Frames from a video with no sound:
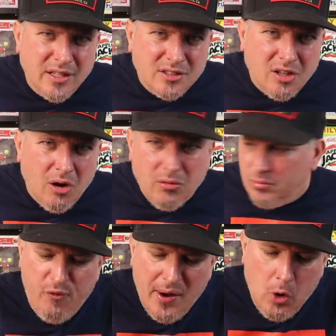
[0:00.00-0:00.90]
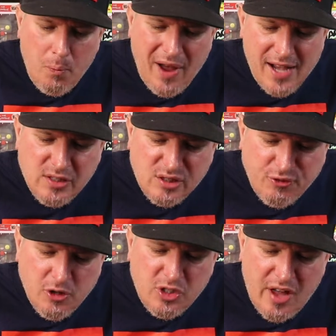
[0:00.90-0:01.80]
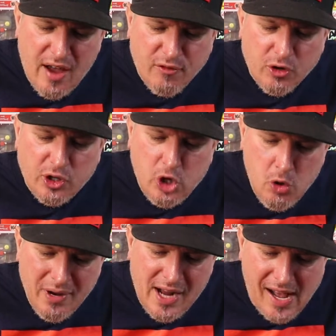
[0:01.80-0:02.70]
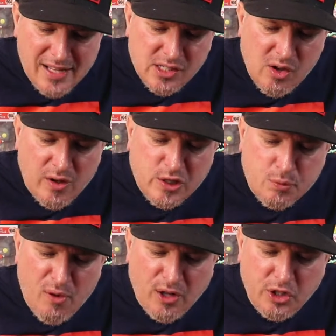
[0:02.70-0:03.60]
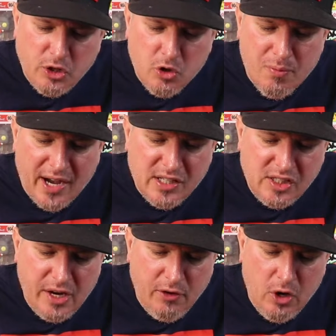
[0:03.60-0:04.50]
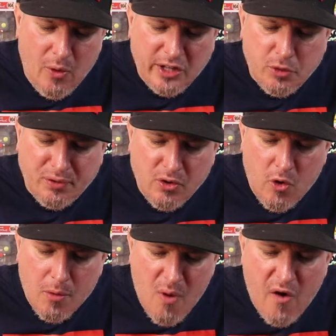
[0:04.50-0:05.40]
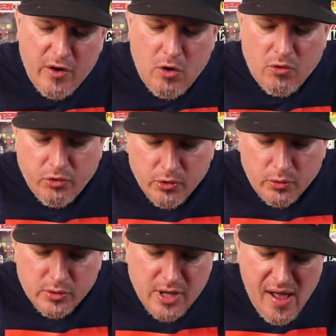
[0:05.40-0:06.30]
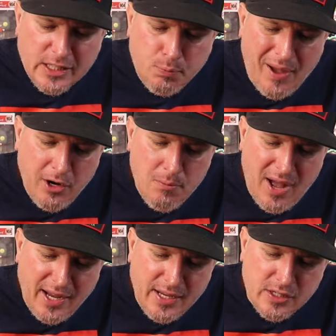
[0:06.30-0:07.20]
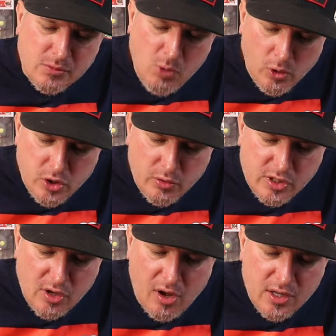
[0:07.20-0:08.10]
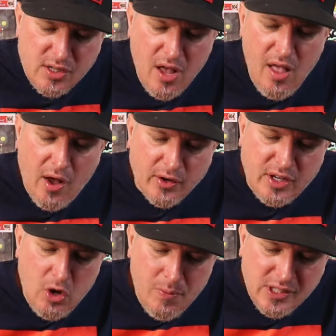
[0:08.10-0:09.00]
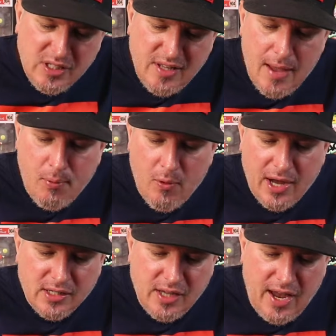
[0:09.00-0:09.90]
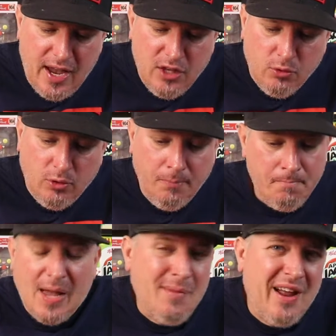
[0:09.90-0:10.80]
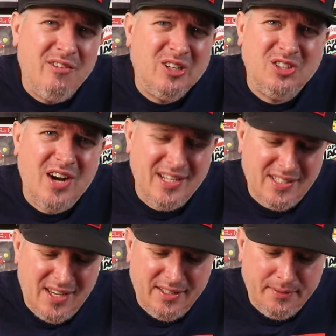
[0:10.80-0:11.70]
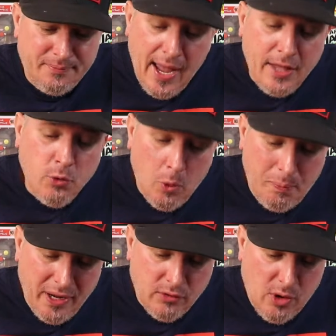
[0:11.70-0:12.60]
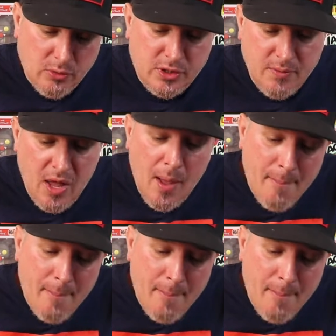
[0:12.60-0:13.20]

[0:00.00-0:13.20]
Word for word: Let's go. Fuego Box's first ever Cuban hot sauce is brought to you by serial entrepreneur Mario Cruz, inspired by his Mojo sauce, a Cuban staple at his annual pig roast.